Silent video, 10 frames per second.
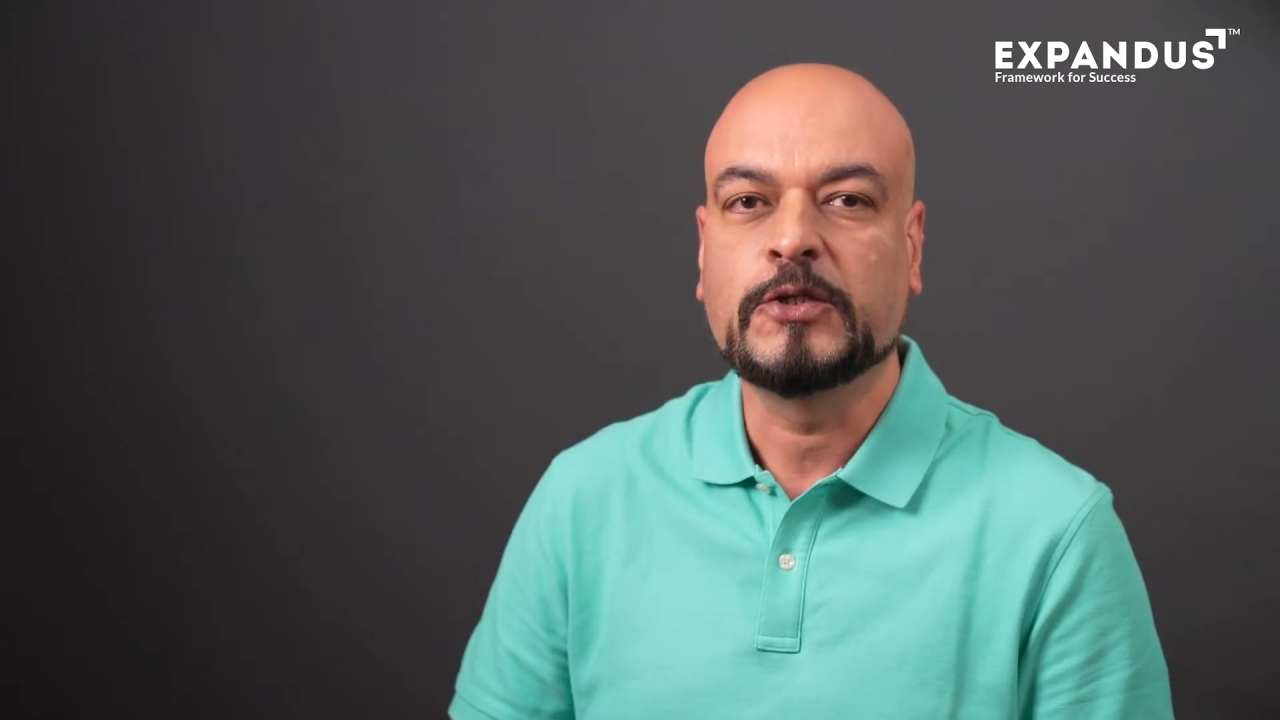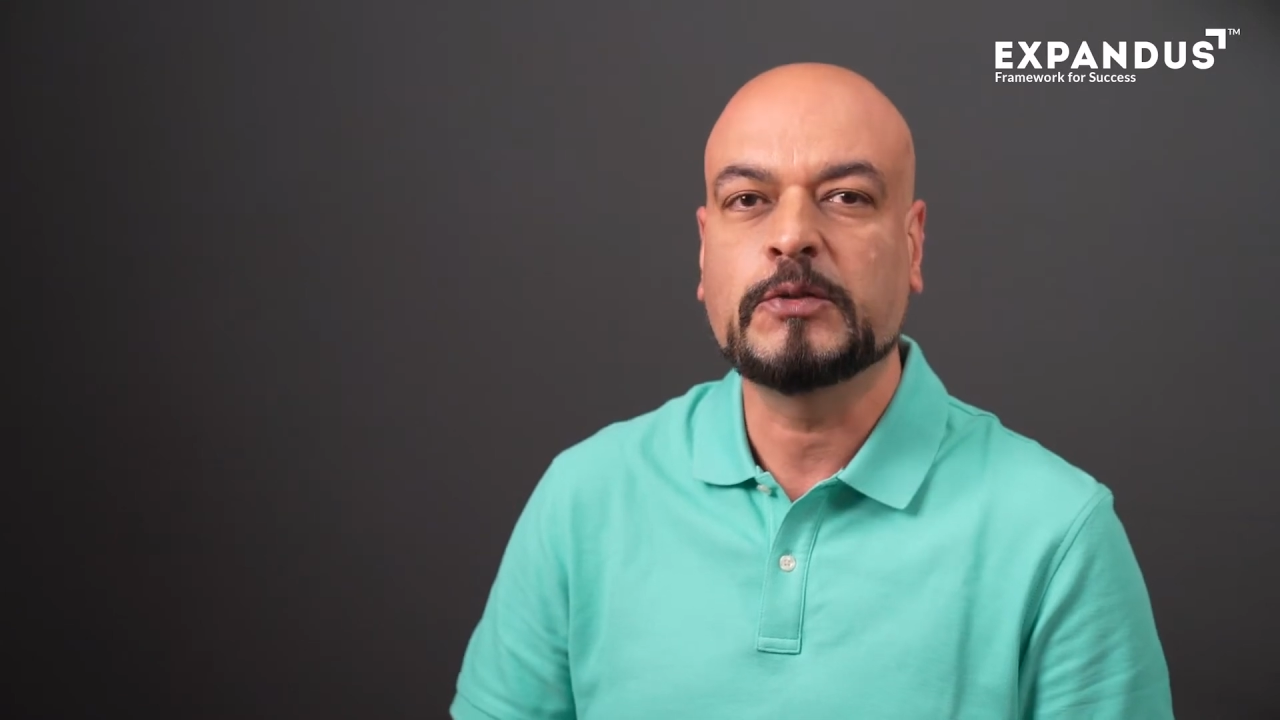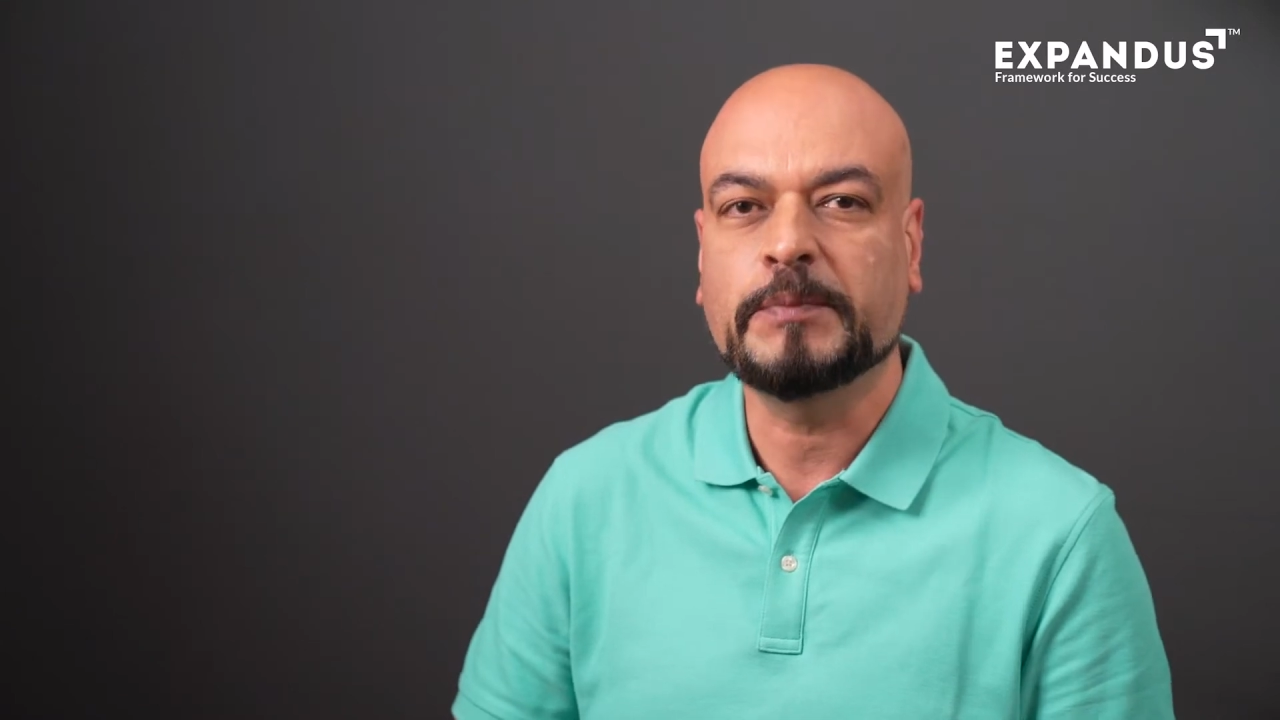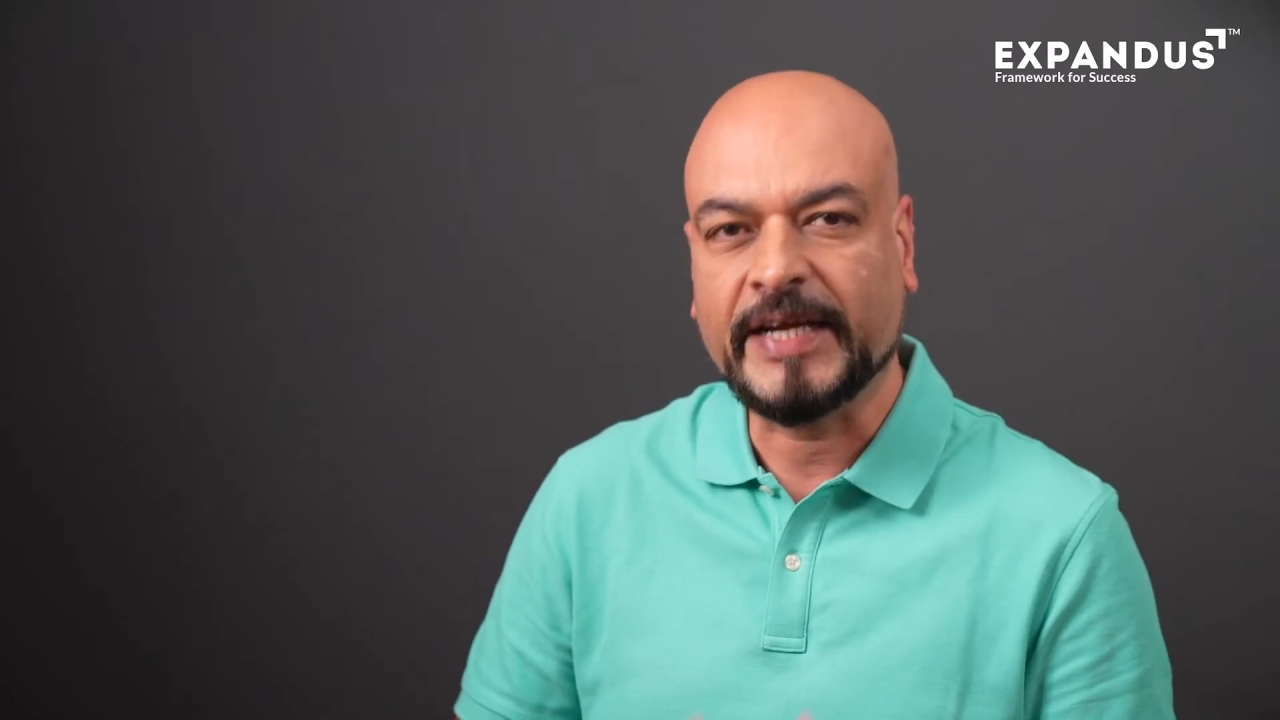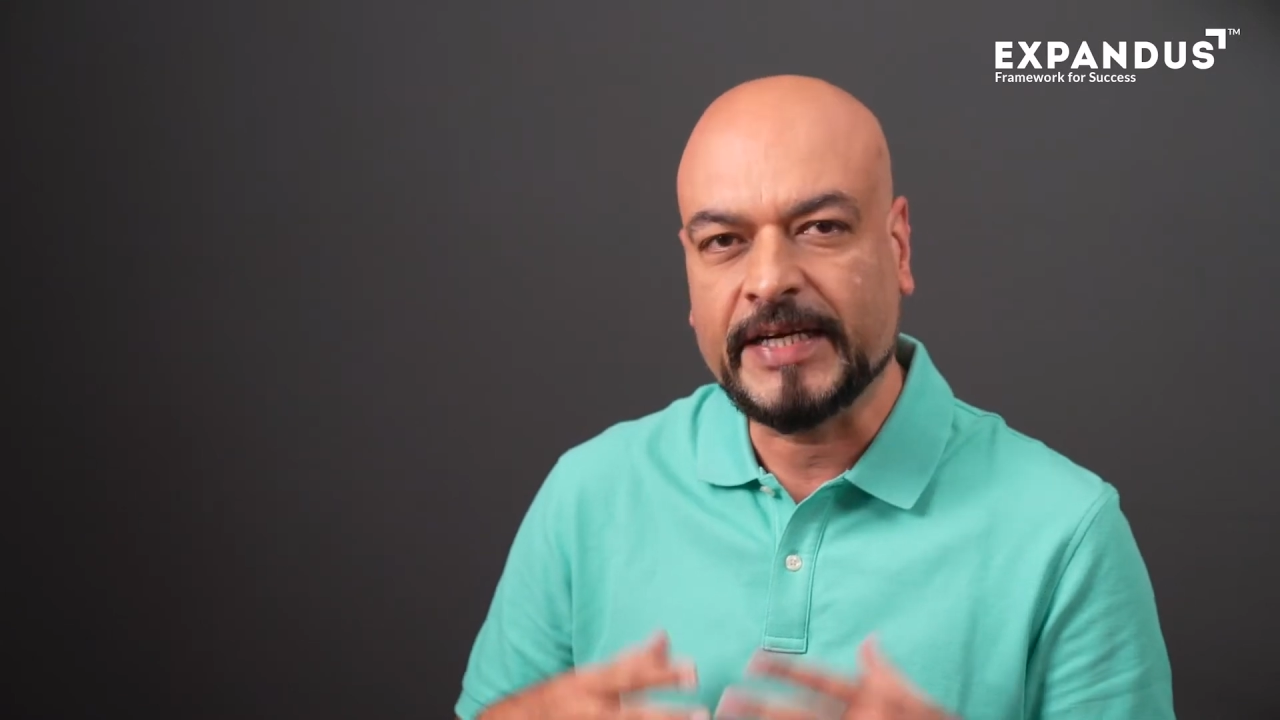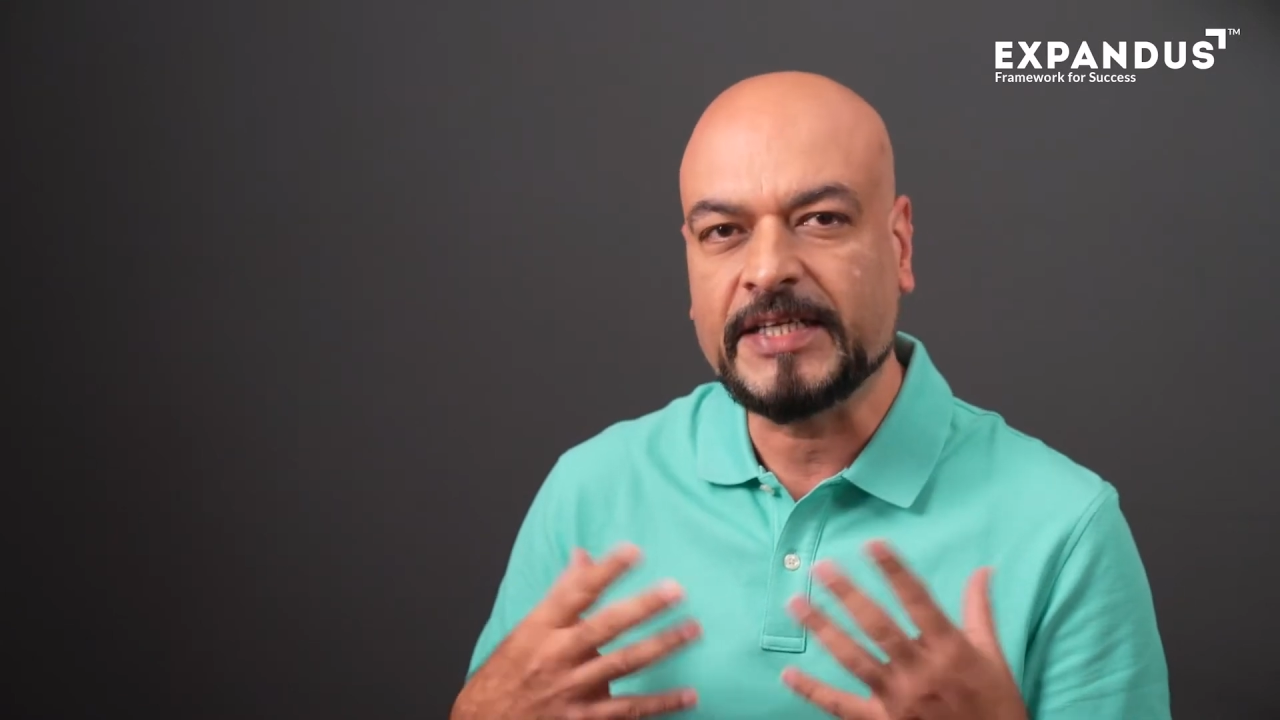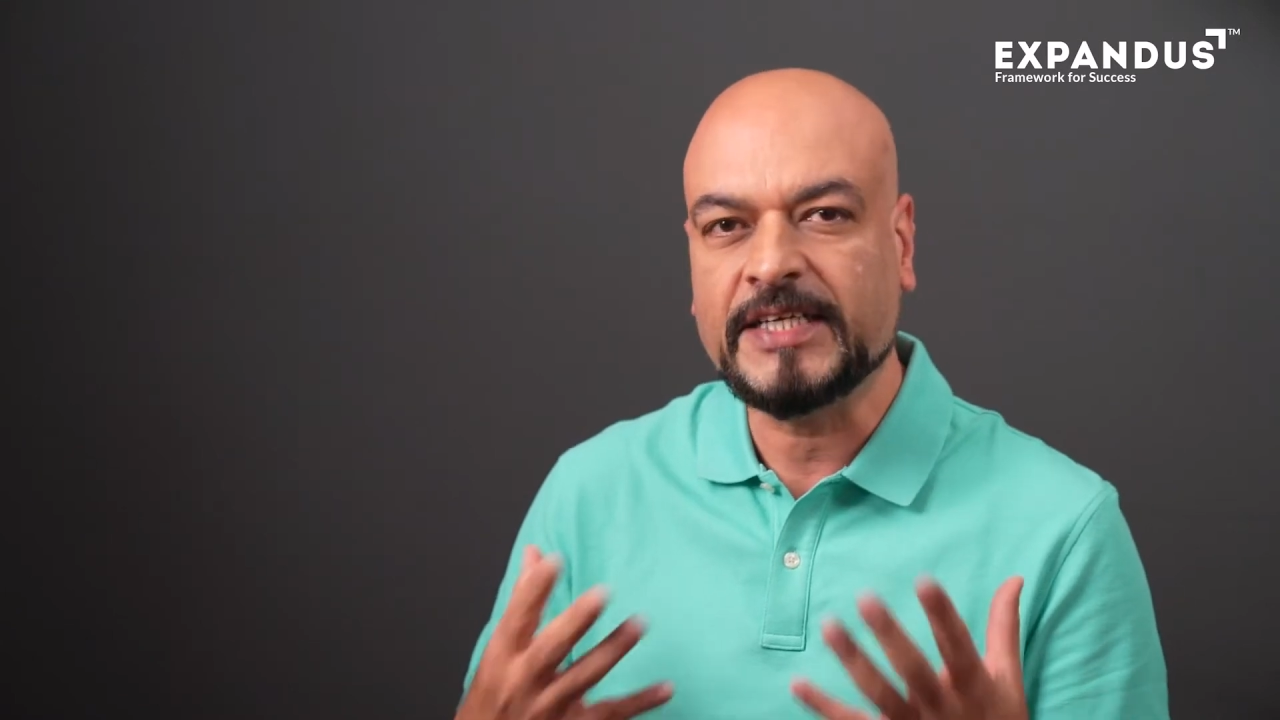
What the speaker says: to make it